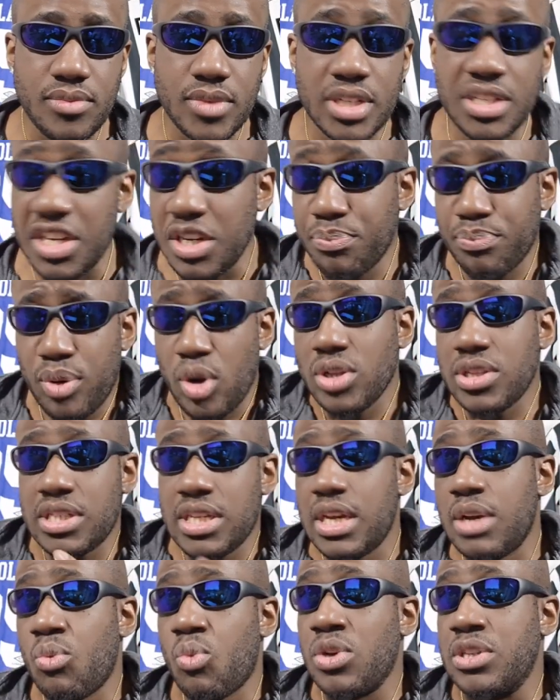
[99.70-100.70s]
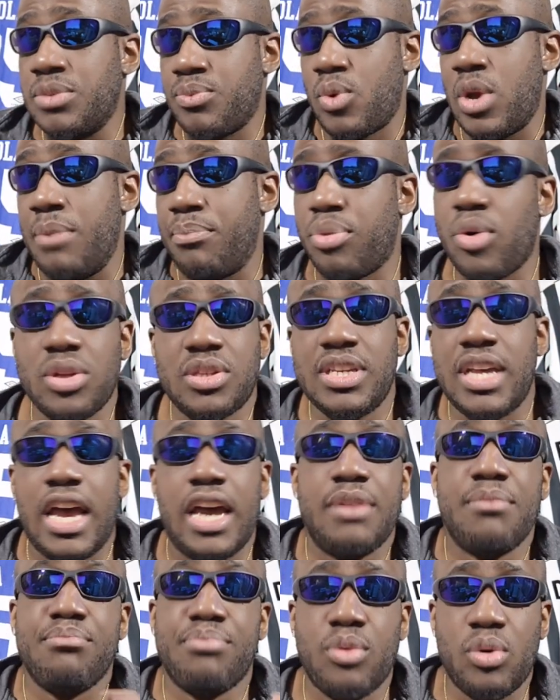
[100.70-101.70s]
Were Potter
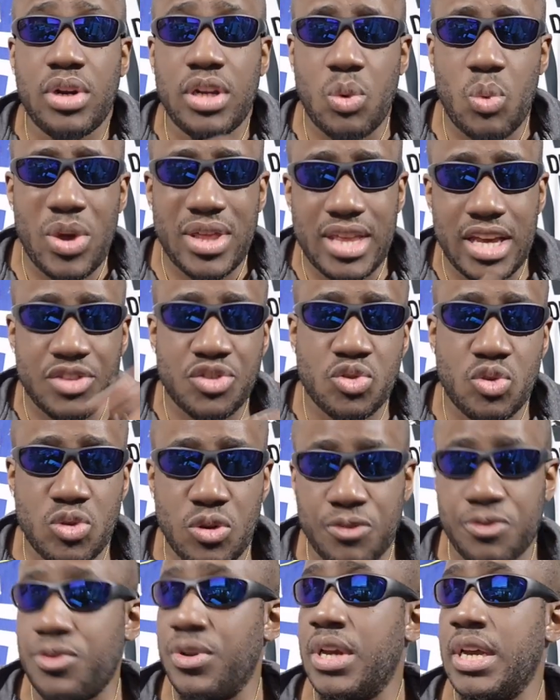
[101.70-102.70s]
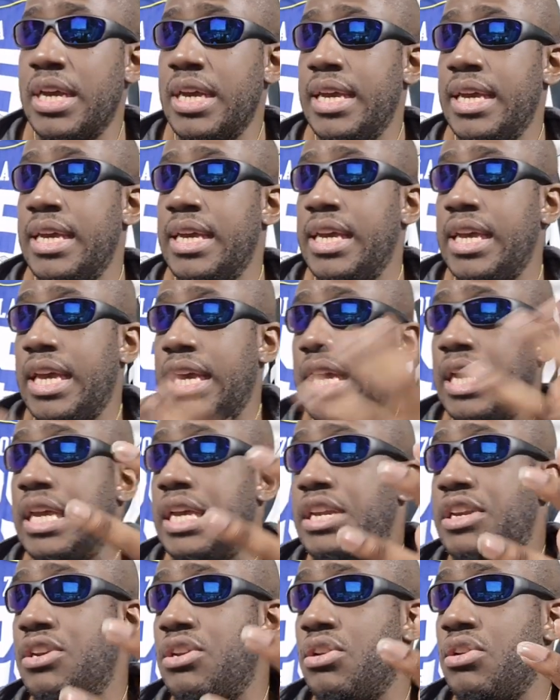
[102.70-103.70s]
and Bowley, were they sort of
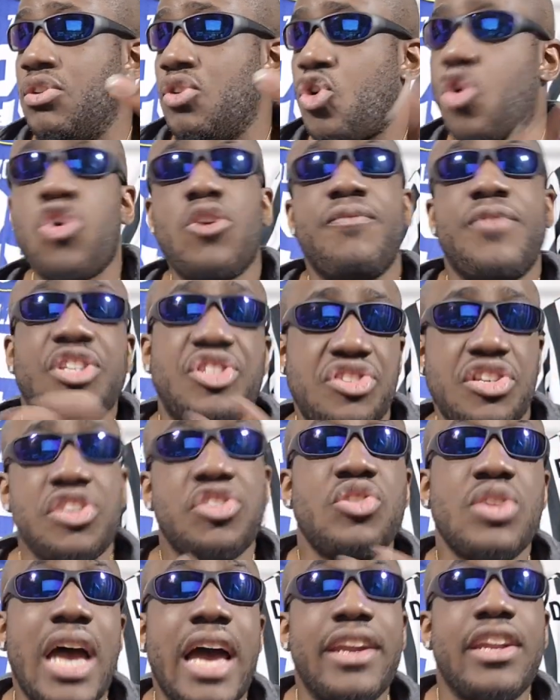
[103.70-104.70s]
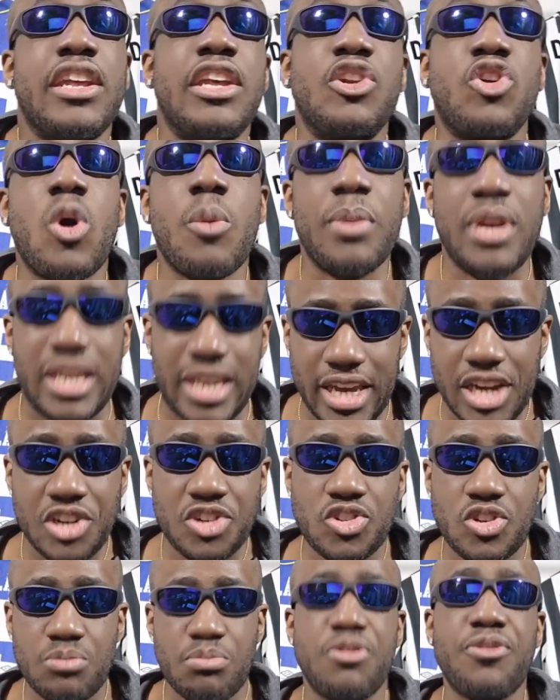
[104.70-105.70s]
in conversation and in
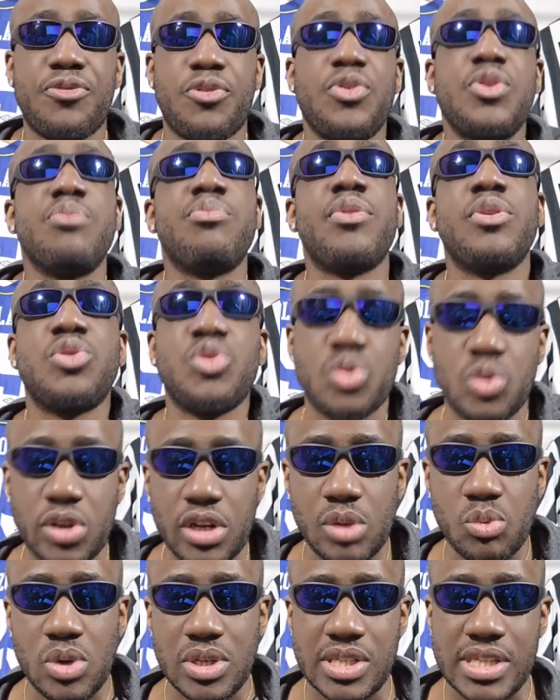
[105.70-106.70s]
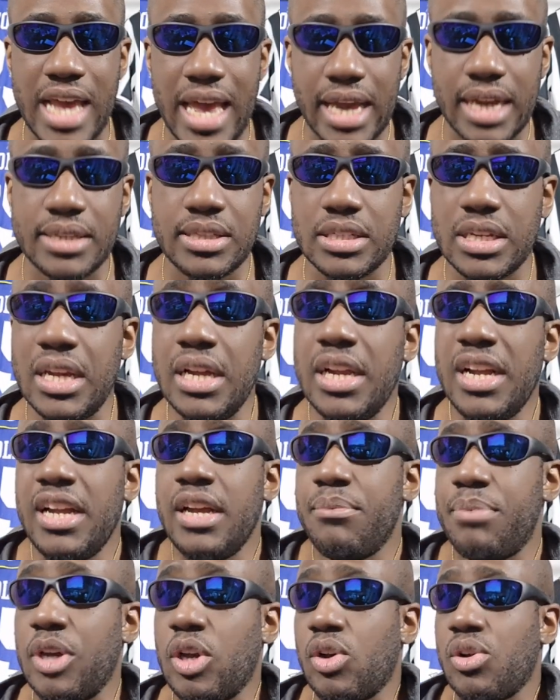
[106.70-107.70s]
communication before your boy Tuchel was sacked?
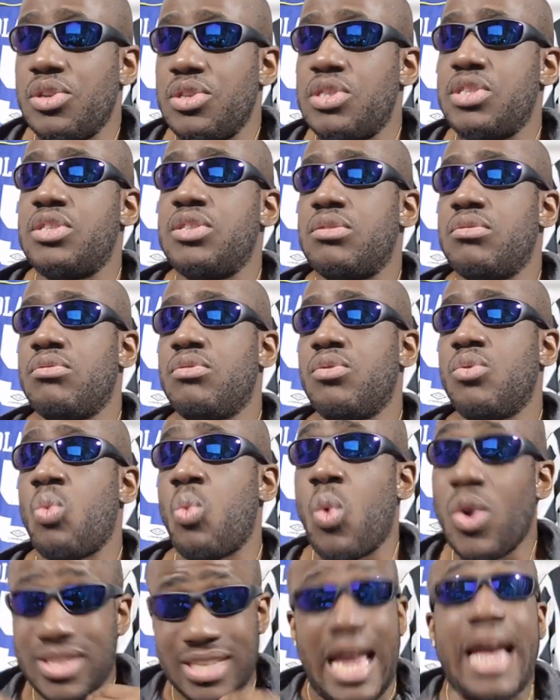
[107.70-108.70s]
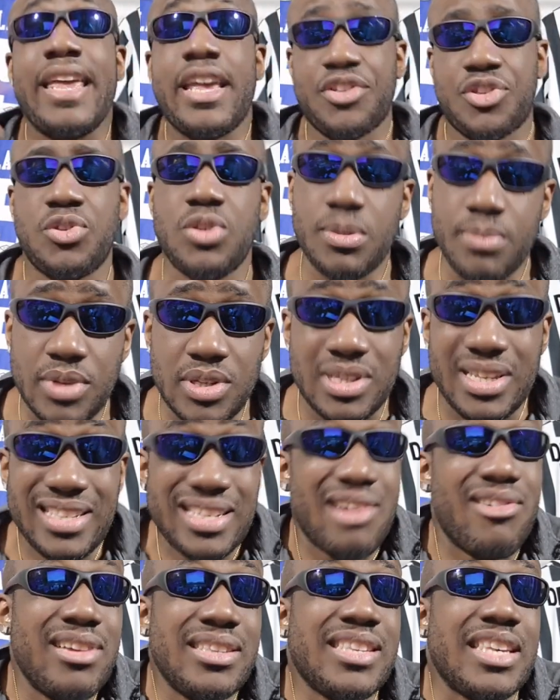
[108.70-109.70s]
Because what I assume is
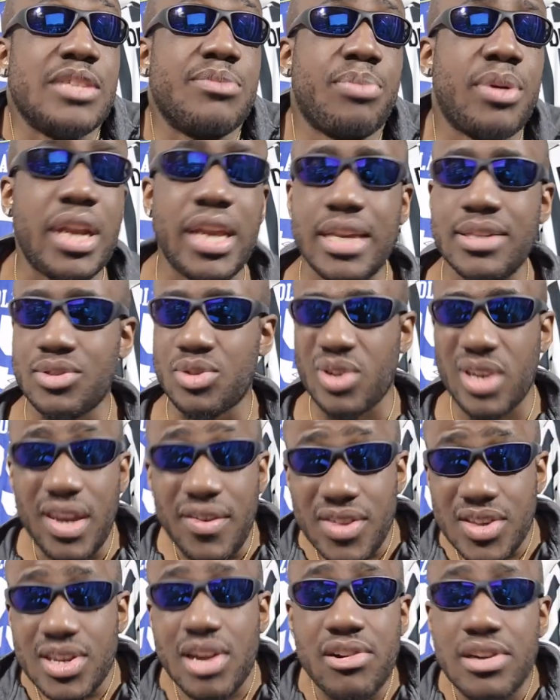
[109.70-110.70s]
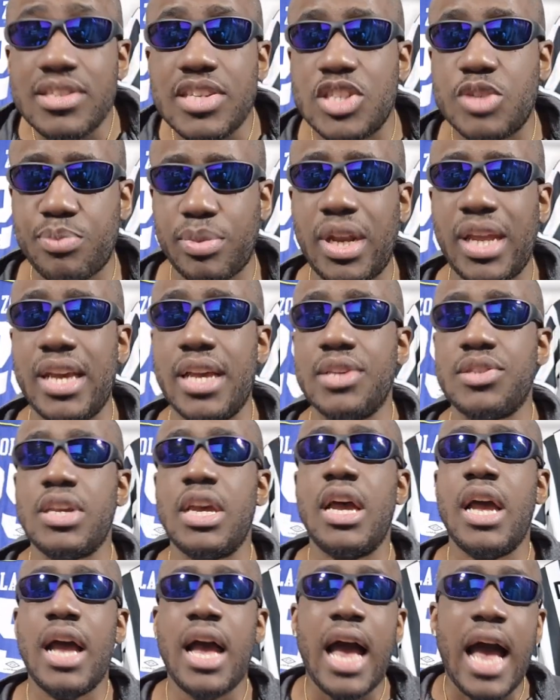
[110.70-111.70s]
these aren't his players. So if these aren't his players,
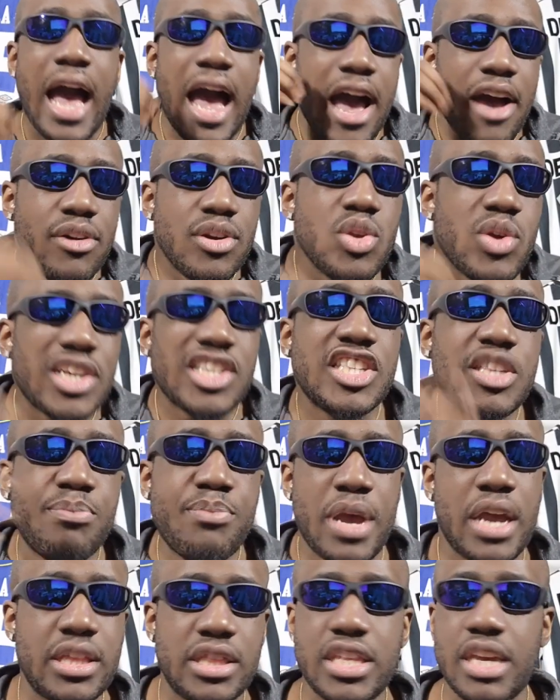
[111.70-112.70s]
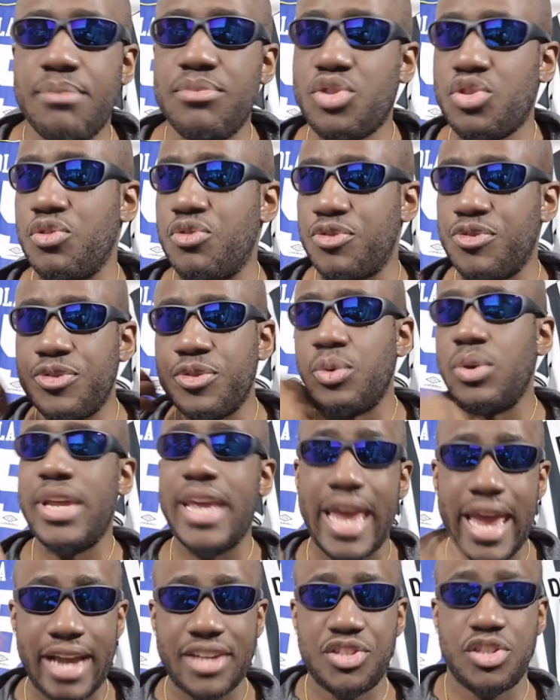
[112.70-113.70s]
how do you expect them to
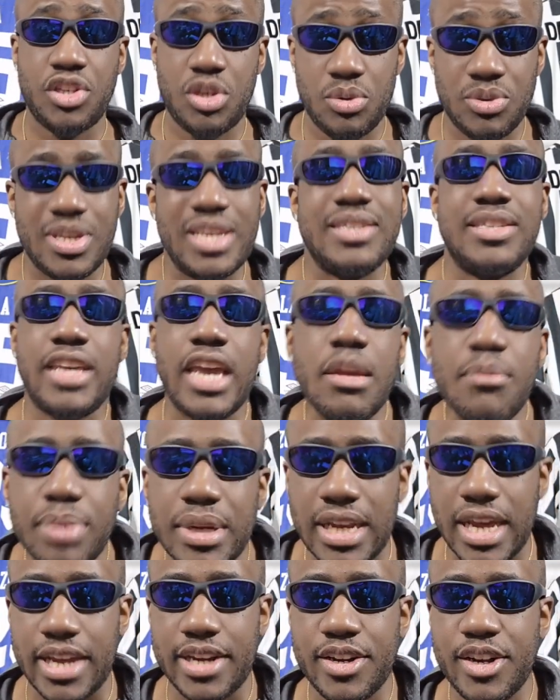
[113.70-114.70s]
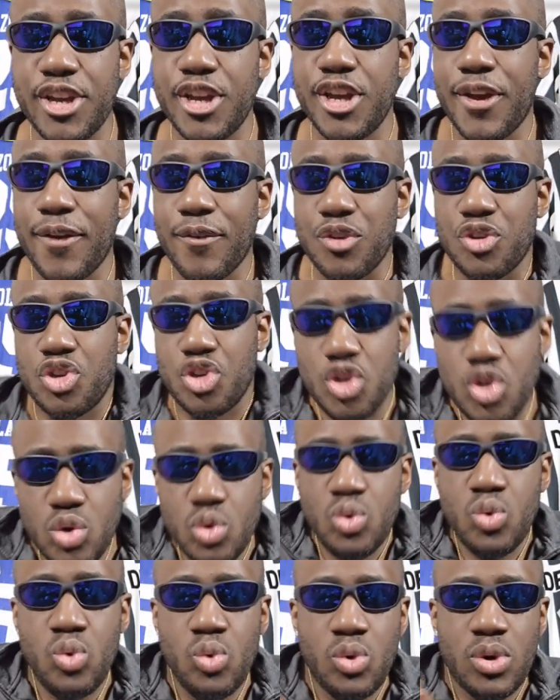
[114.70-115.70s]
fully execute his game plan?
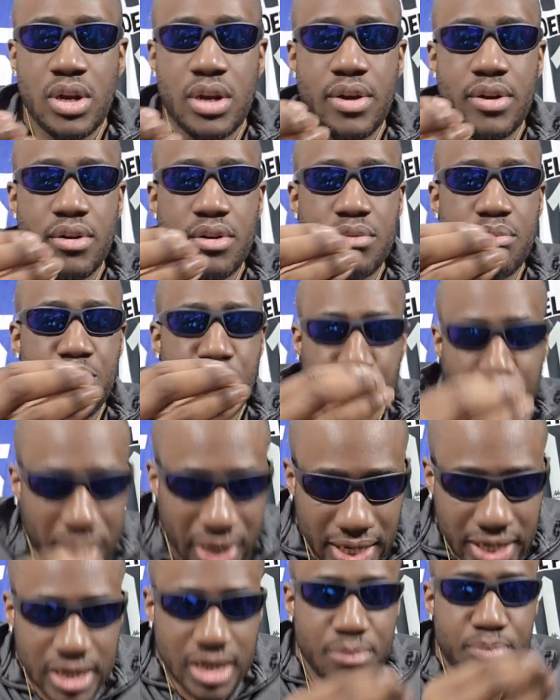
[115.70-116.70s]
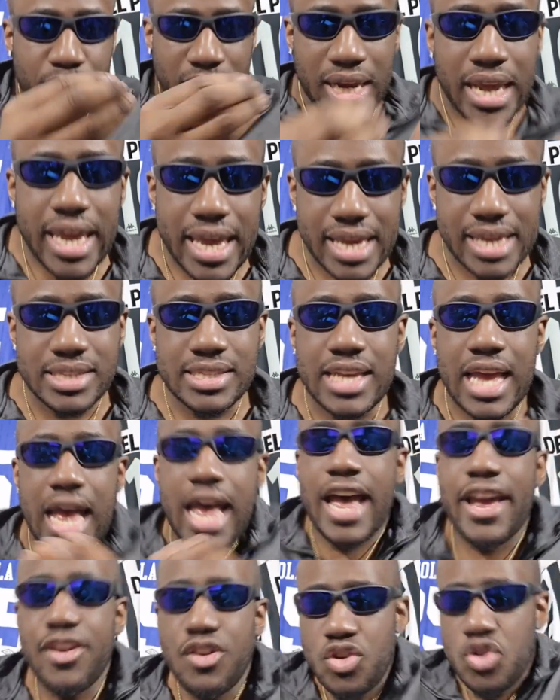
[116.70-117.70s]
You pick players
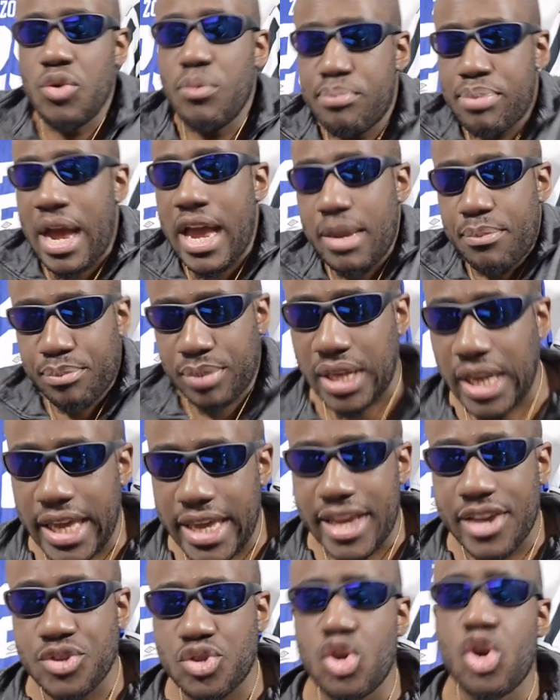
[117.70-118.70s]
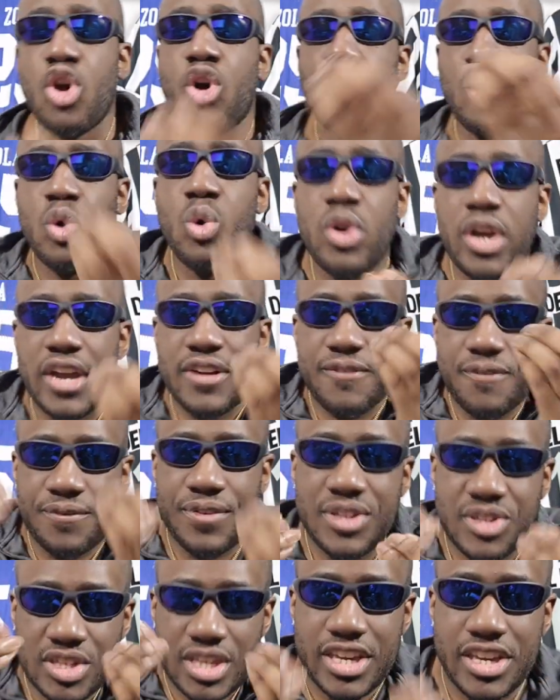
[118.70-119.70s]
and you buy players who can
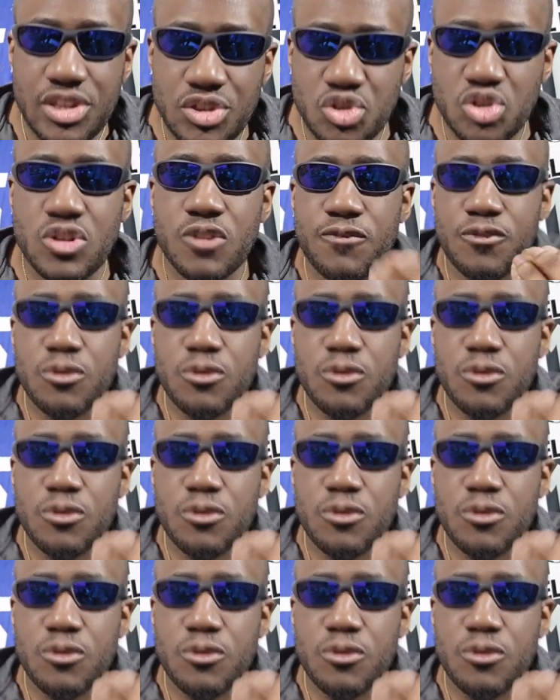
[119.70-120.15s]
fit into the